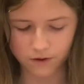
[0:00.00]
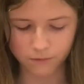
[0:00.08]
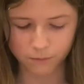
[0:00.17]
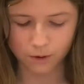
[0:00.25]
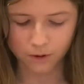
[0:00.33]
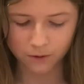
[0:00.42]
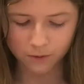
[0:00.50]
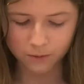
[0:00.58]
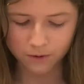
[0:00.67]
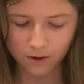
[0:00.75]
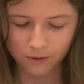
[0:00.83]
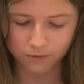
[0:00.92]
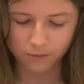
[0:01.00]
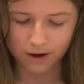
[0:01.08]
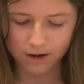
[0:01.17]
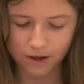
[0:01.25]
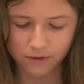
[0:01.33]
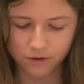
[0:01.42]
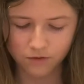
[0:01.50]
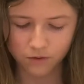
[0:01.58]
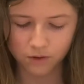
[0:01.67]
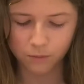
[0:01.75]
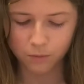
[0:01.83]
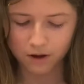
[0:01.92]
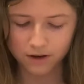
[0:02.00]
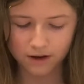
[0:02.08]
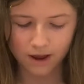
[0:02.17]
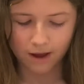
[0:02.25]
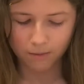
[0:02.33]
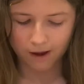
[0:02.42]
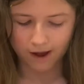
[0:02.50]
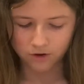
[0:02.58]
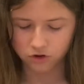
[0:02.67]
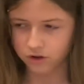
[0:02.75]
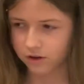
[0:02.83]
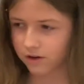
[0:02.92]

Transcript: Well, who knows? Right now, there's only one direction.